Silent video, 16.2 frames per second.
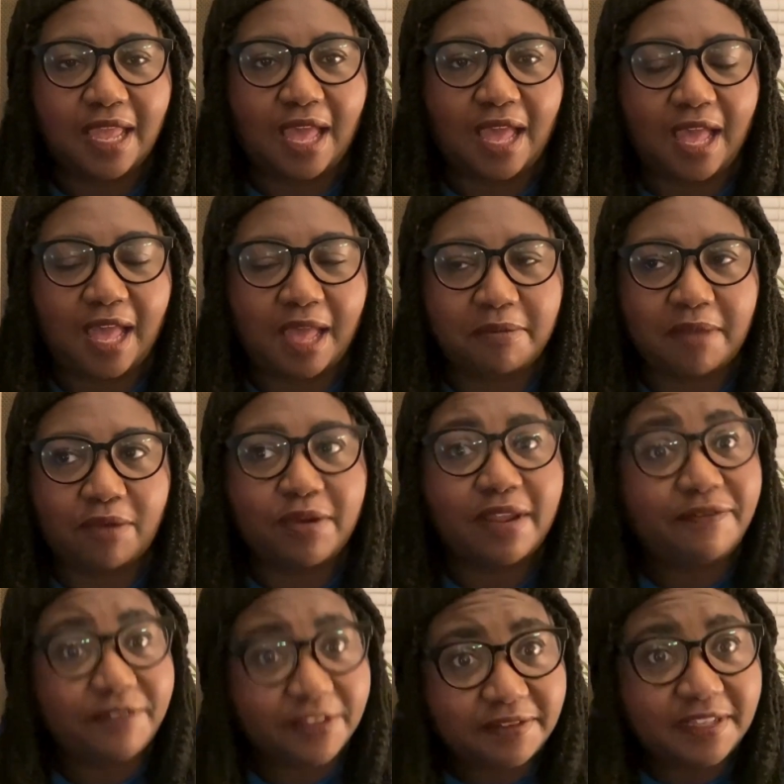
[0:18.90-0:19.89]
I
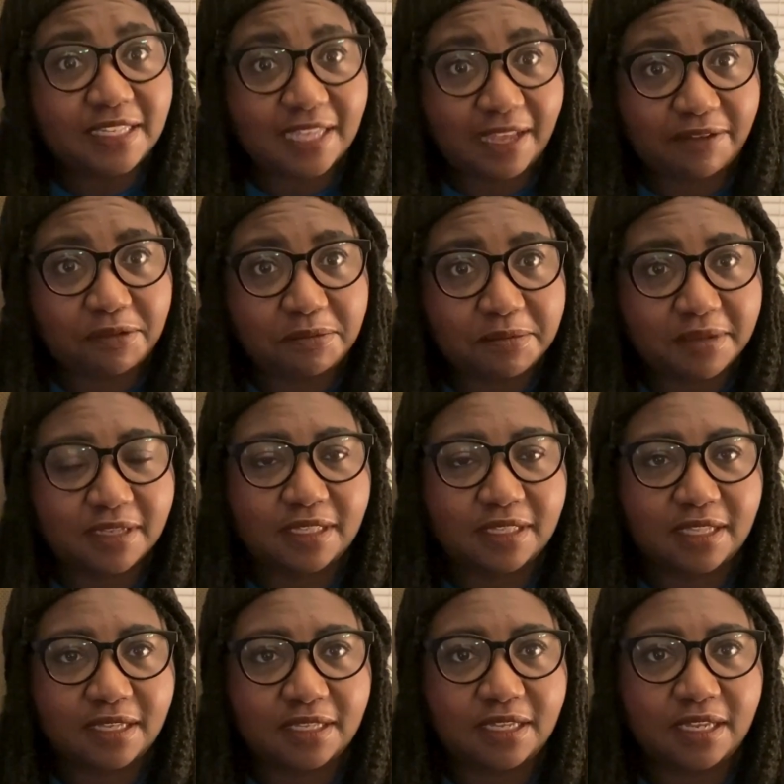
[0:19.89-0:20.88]
read 57 books
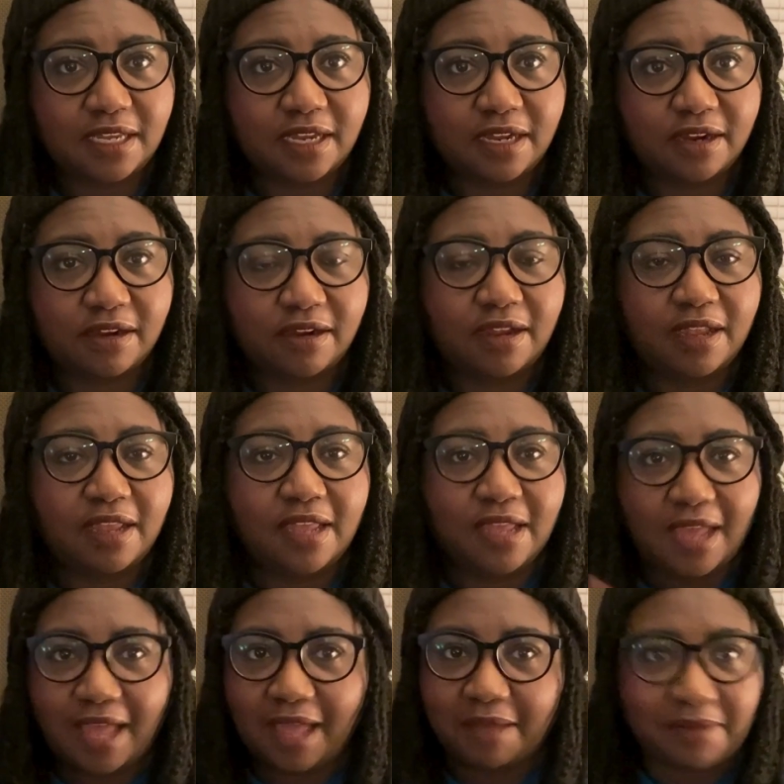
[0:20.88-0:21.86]
this year.
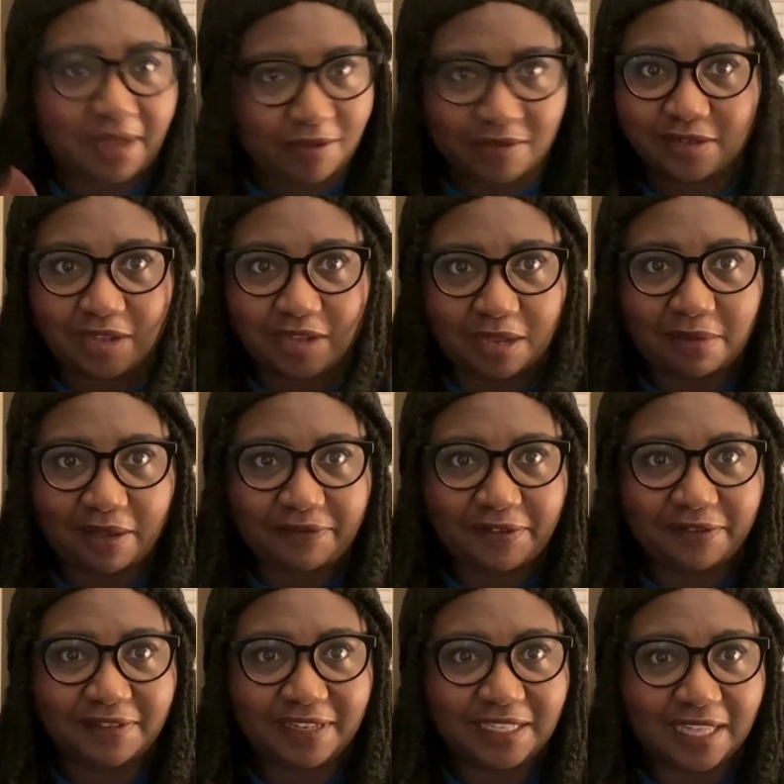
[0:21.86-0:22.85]
I'm not going to talk about
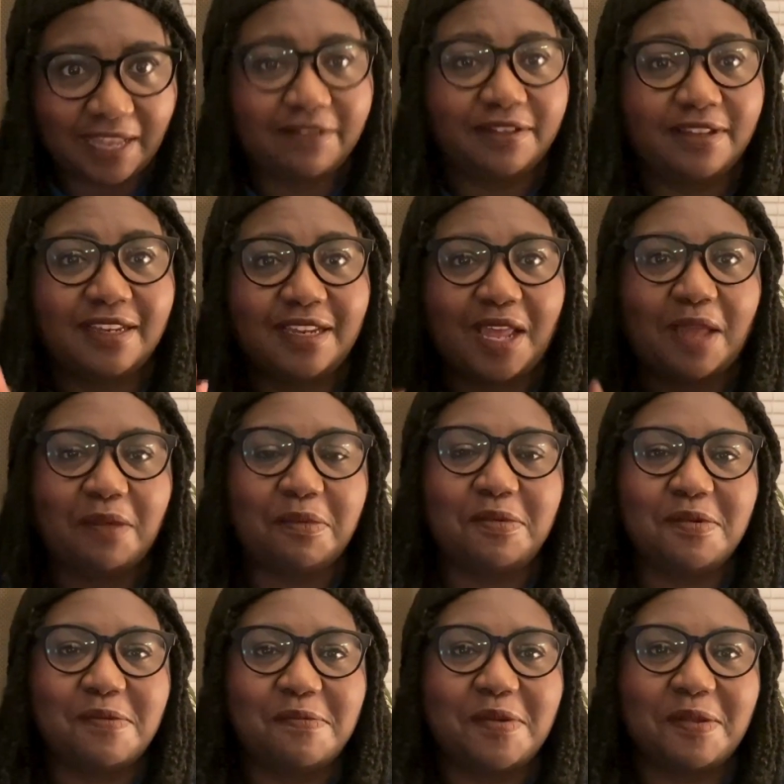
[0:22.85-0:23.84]
57. I
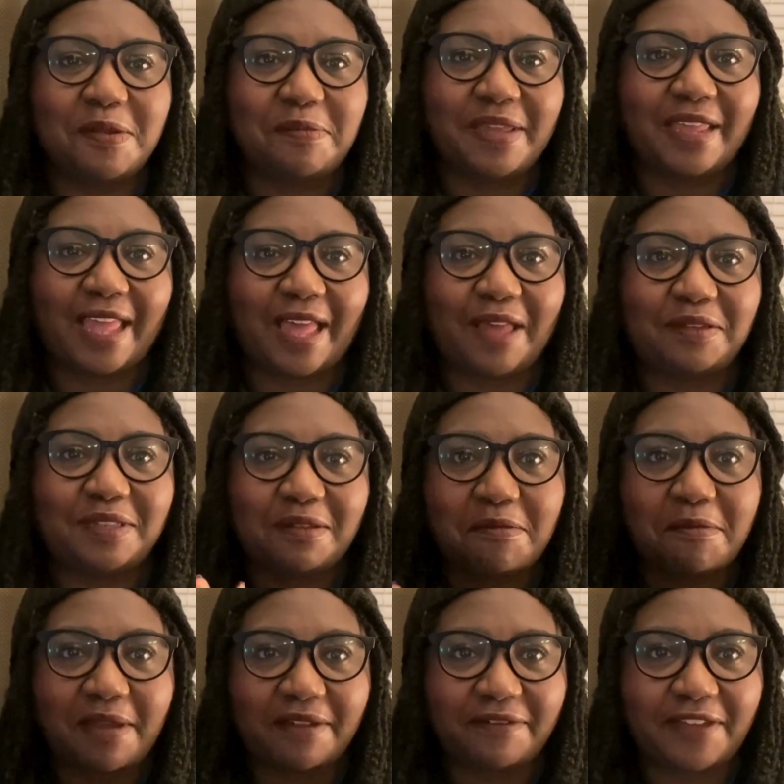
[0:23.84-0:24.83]
want to pick out some of
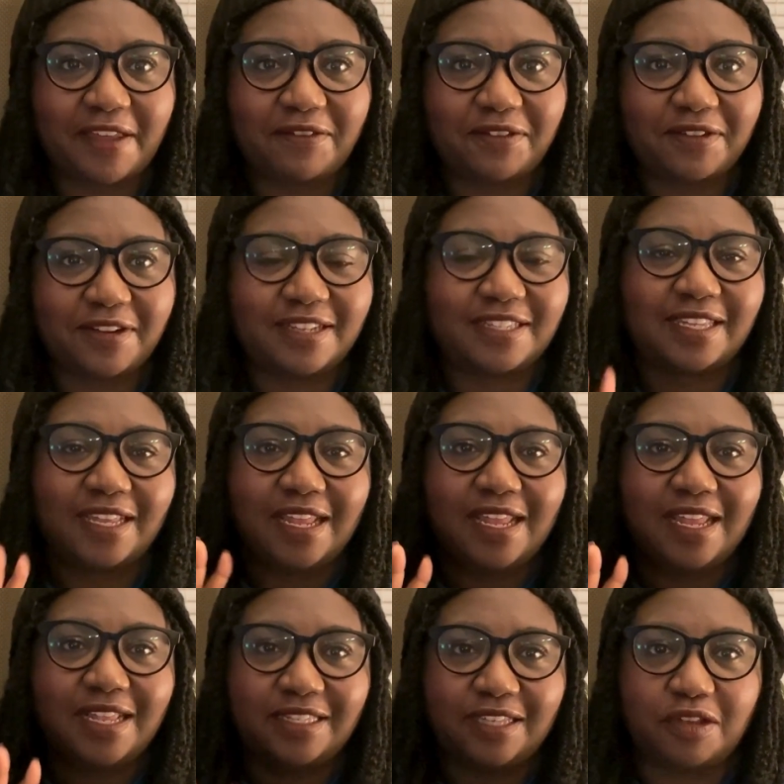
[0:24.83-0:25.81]
my favorites,
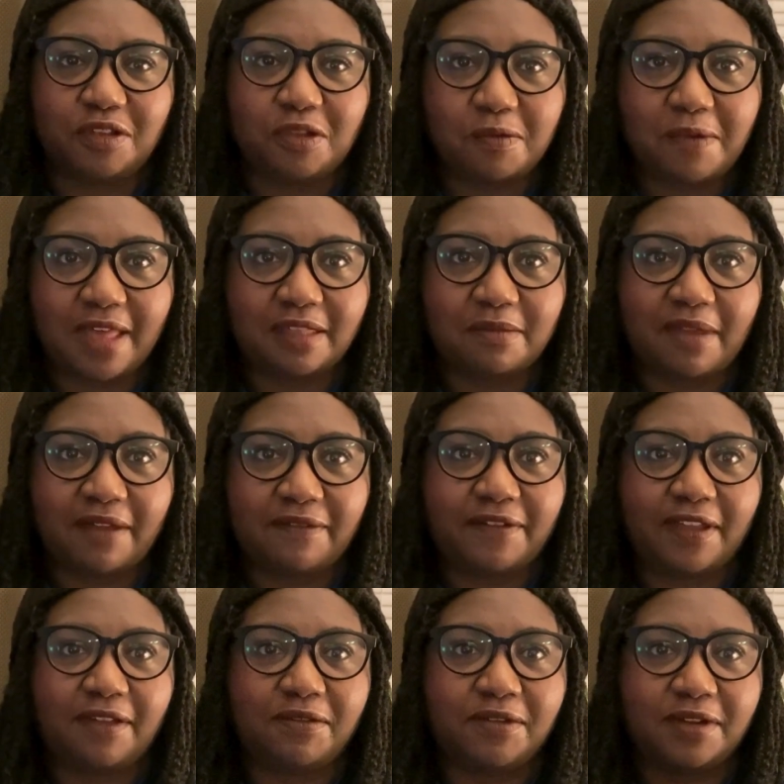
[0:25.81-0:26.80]
tell you why they're my
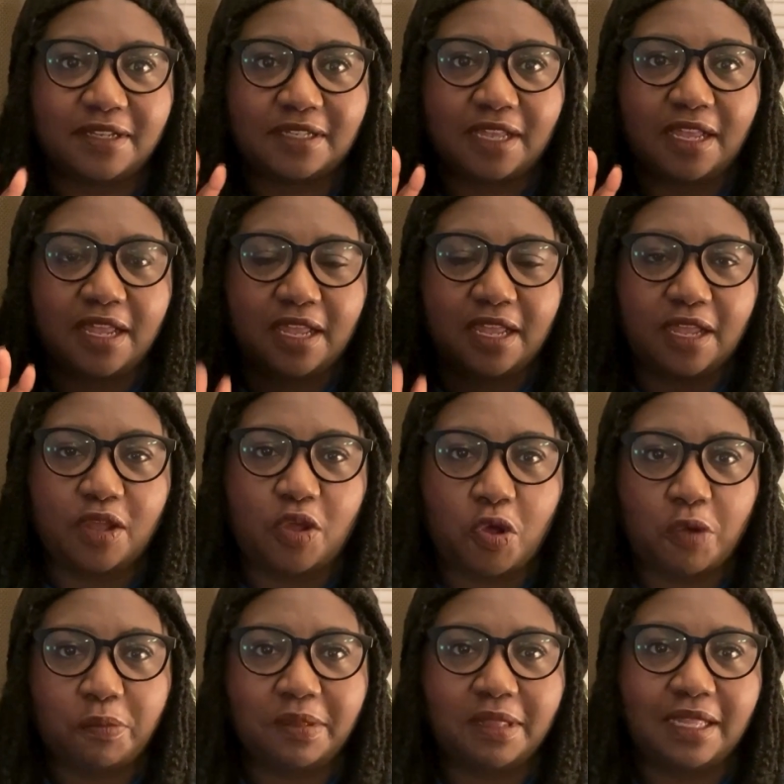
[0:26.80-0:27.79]
favorites, and
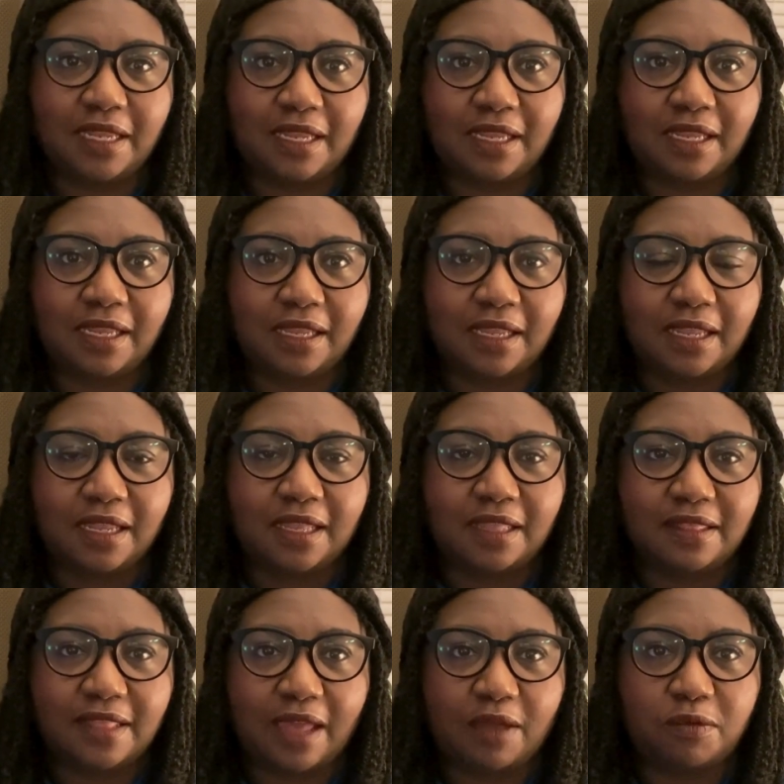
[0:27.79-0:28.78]
hopefully
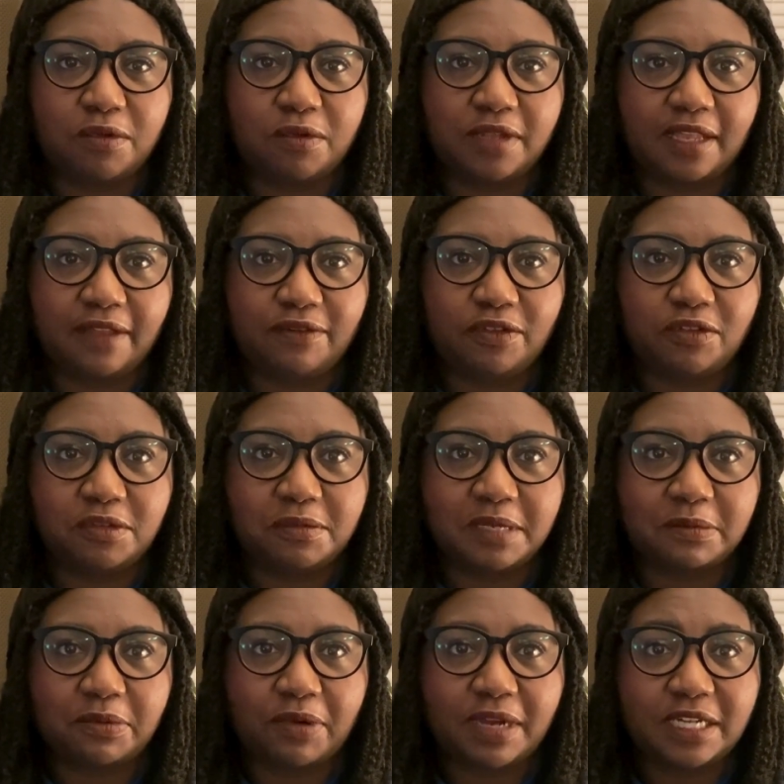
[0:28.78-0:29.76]
that will give you some
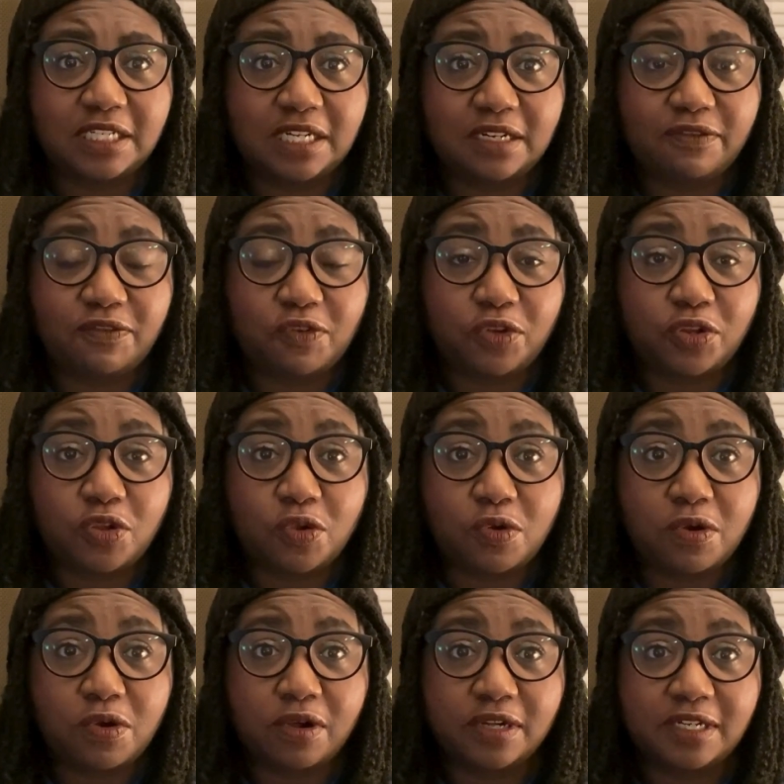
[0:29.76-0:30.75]
inspiration for
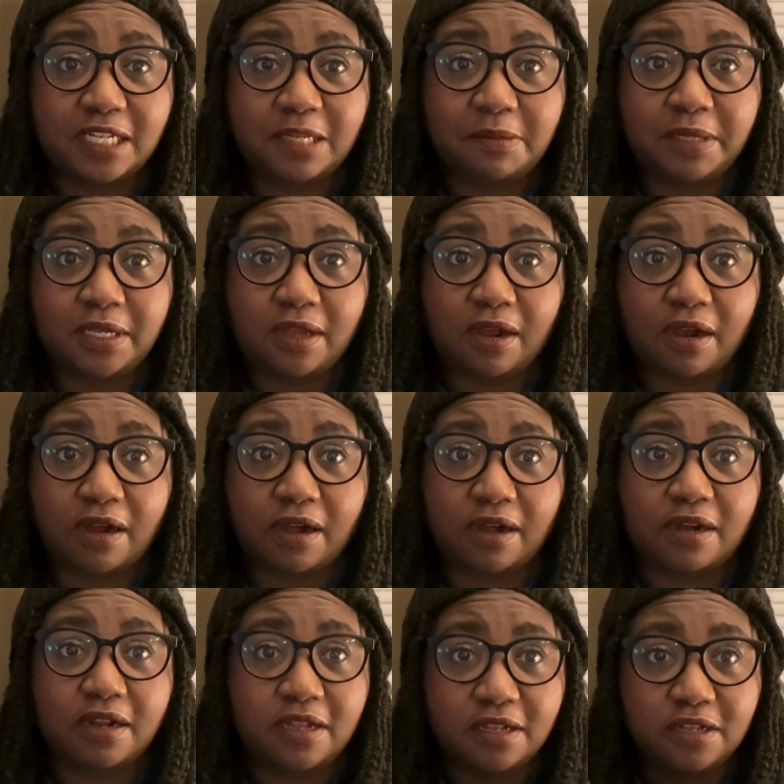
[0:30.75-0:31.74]
your
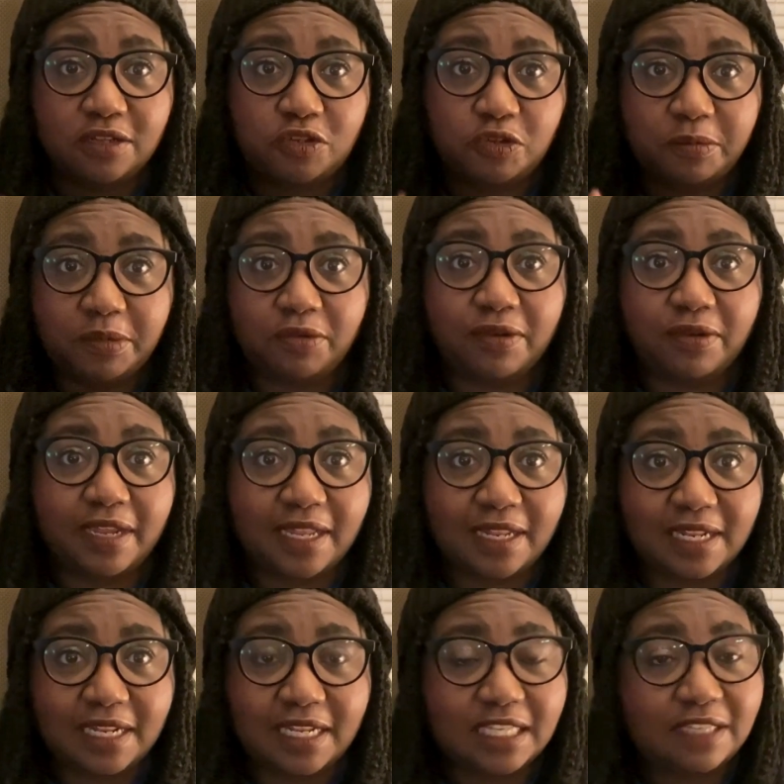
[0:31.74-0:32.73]
TBR to be read
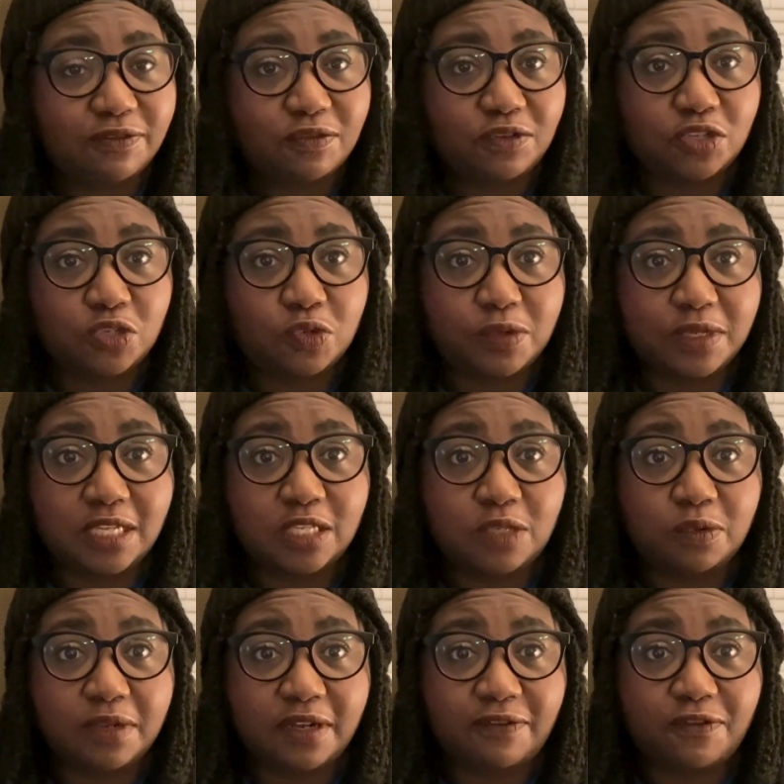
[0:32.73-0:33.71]
list for
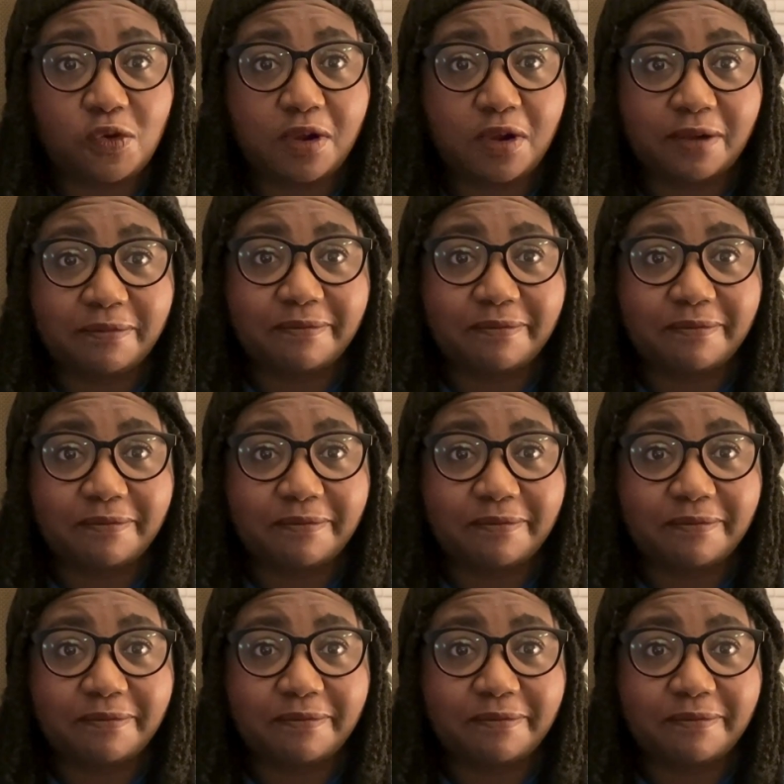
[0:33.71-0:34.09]
2024.